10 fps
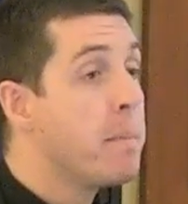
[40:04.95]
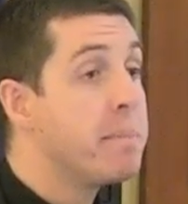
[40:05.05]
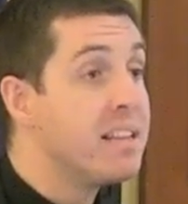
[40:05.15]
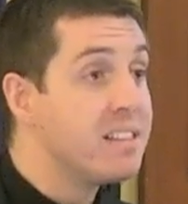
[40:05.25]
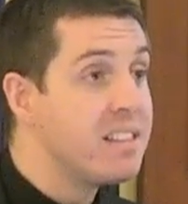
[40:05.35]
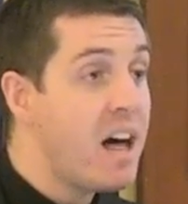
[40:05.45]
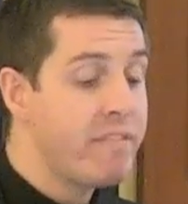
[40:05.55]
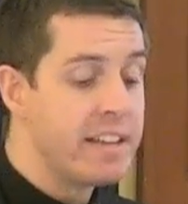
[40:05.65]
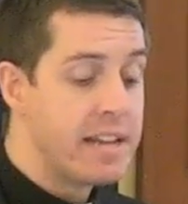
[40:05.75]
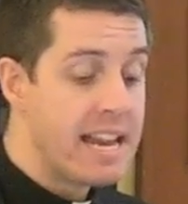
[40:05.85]

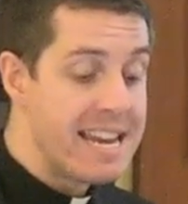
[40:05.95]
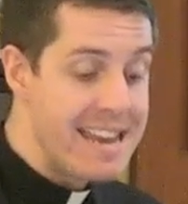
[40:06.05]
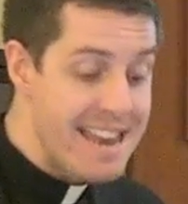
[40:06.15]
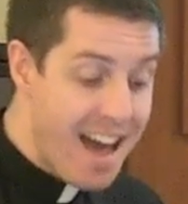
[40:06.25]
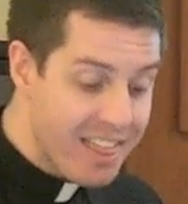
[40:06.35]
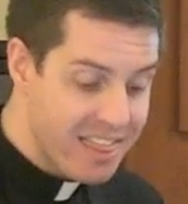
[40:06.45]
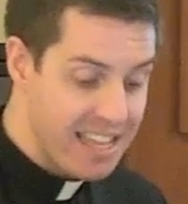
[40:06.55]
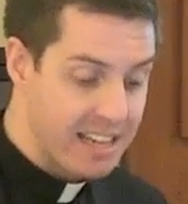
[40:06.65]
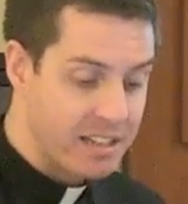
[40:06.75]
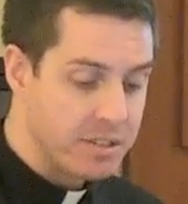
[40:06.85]
beloved
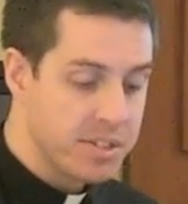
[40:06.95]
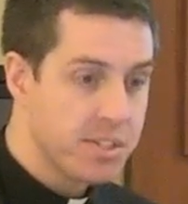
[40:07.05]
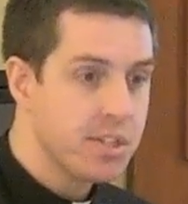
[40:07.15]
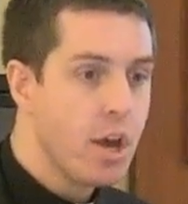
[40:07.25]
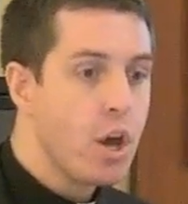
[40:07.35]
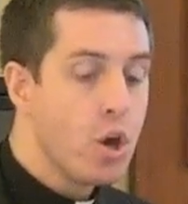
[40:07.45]
nothings,